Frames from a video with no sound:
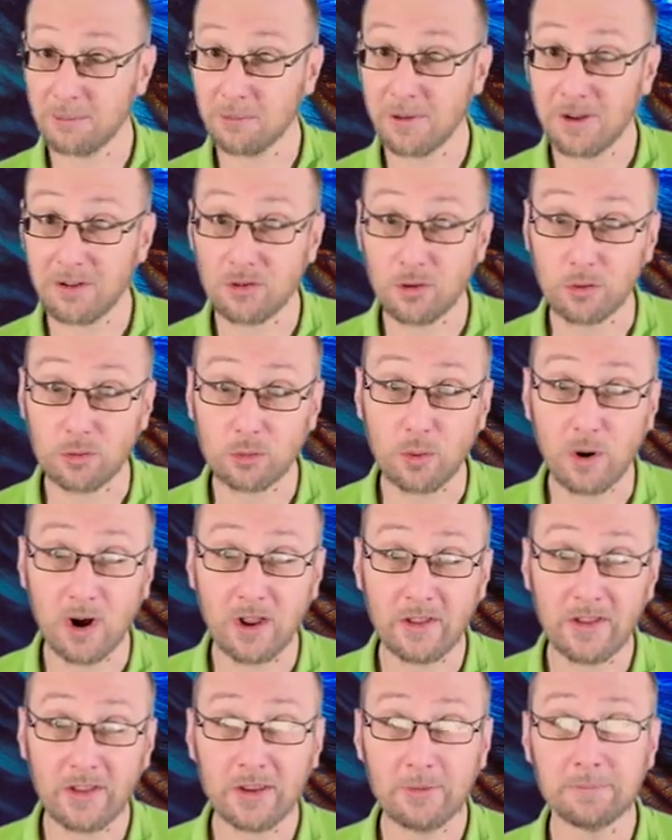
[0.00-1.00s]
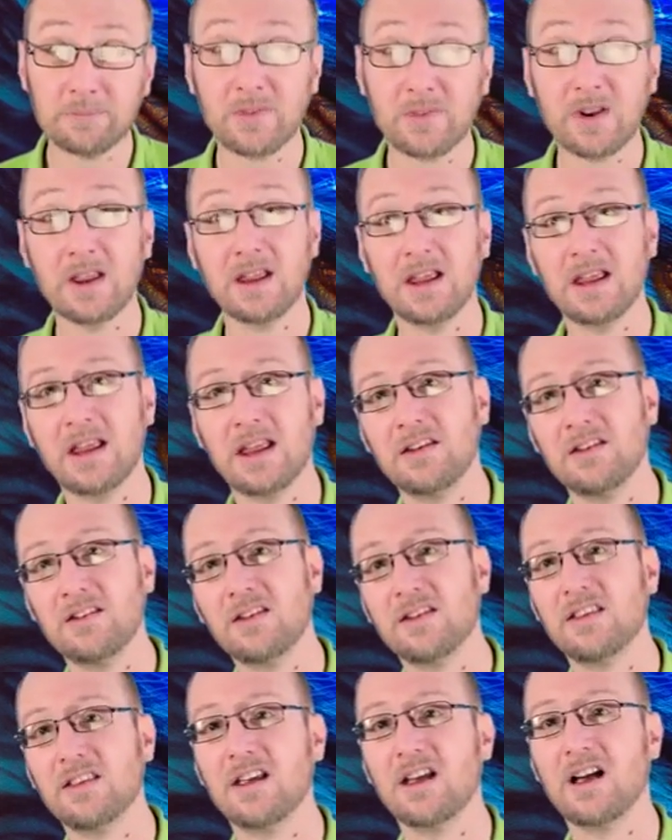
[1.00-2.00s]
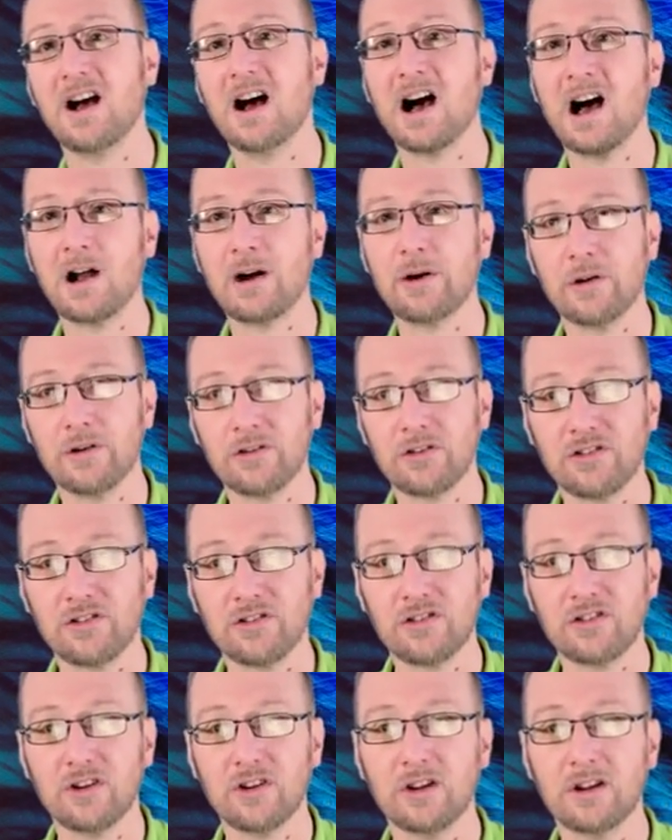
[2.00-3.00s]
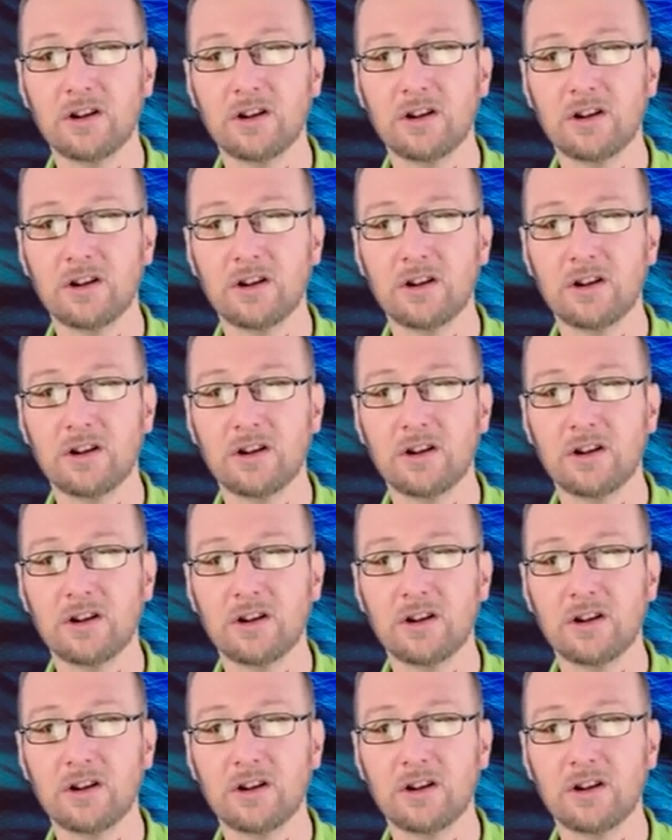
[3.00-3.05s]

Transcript: muscles rather, in the iris